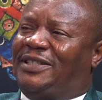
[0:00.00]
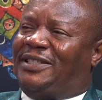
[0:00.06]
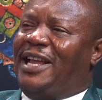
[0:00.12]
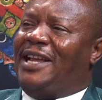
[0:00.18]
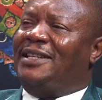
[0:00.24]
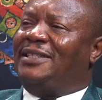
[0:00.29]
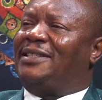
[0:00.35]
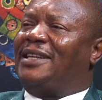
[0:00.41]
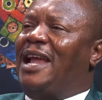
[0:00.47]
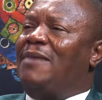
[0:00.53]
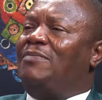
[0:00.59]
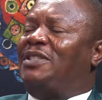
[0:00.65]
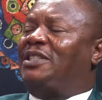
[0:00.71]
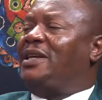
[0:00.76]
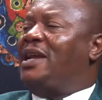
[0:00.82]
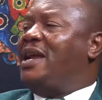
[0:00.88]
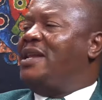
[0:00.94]
Since
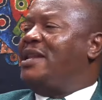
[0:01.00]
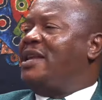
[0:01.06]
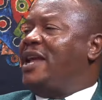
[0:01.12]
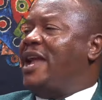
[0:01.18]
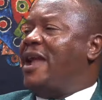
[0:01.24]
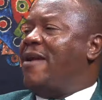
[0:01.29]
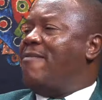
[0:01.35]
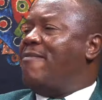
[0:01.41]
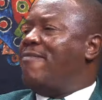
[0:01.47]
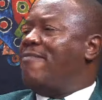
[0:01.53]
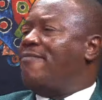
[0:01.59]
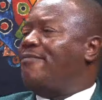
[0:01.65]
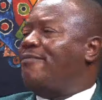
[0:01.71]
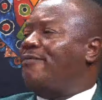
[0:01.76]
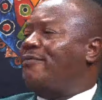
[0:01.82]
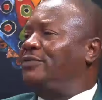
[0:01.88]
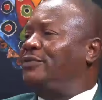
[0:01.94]
MTN came
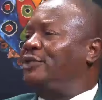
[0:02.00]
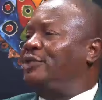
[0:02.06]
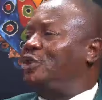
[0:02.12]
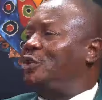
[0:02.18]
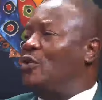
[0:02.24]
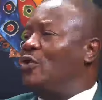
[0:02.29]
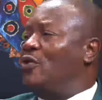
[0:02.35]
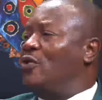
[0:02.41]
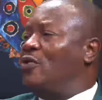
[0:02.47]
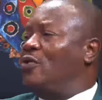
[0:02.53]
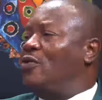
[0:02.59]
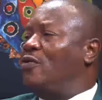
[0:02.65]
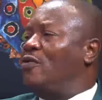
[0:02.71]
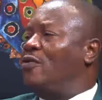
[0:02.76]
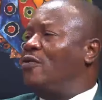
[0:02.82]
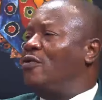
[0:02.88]
to